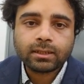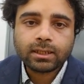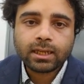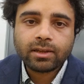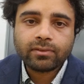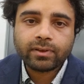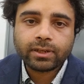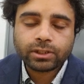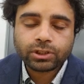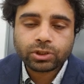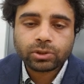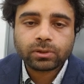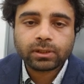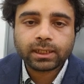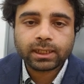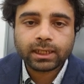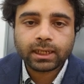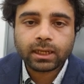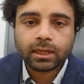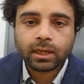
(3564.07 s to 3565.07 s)

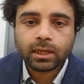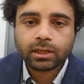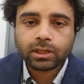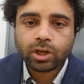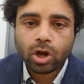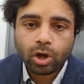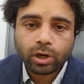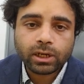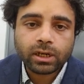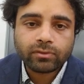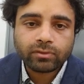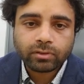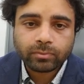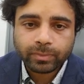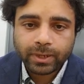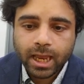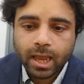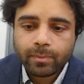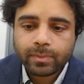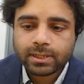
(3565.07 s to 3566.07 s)
eventually cognitive
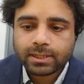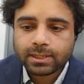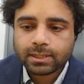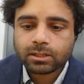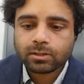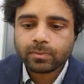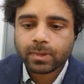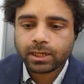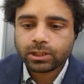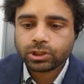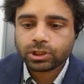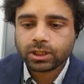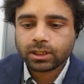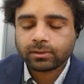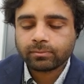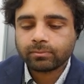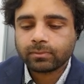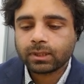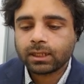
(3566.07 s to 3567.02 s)
impairment and dementia.